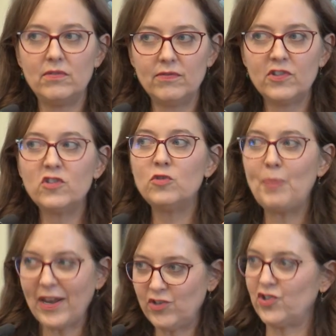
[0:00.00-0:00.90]

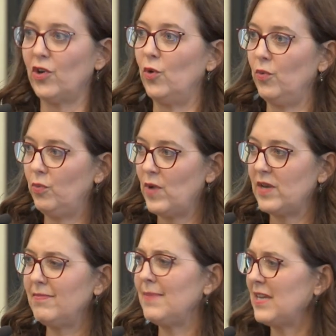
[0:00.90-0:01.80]
special
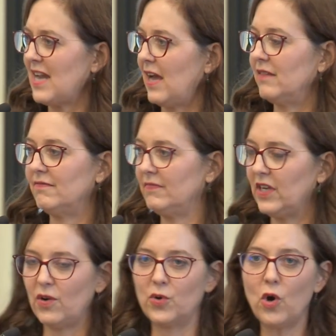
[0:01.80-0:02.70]
when maybe not,
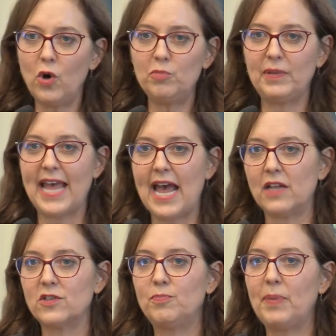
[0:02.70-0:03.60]
you know,
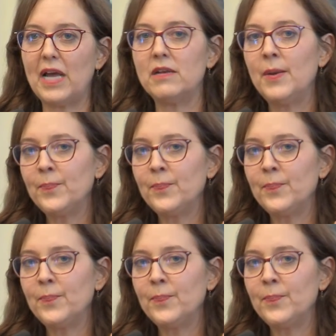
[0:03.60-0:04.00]
Goldblatt's, but